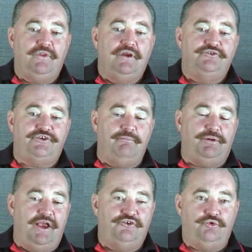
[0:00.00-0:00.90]
Some
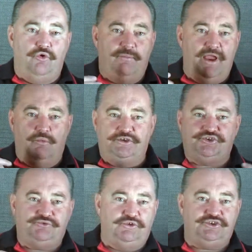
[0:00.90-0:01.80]
players talk about
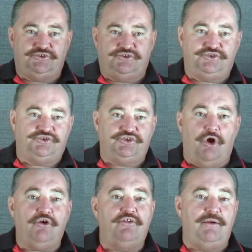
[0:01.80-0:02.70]
which
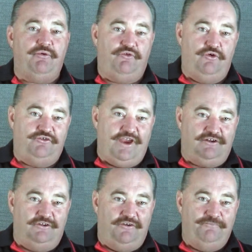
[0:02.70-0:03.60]
shoulder they prefer to
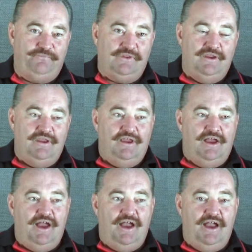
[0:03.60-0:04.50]
tackle
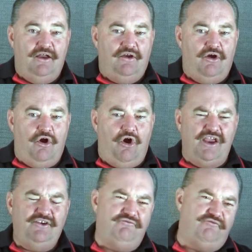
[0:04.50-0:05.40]
on.
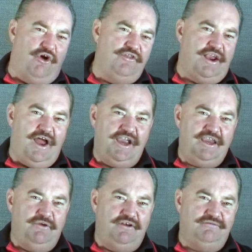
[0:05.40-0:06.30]
I find that
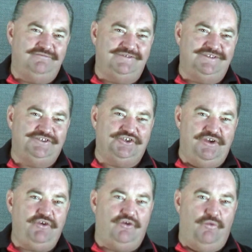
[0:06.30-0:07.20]
argument is a
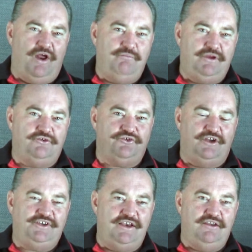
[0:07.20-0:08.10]
difficult one because
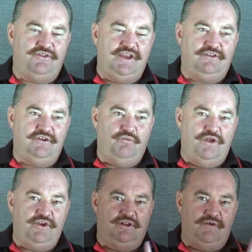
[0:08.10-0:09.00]
I tend to think that
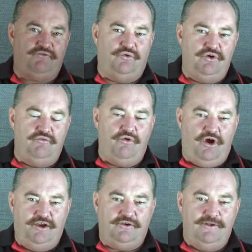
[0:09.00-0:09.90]
whether you're left or you're right,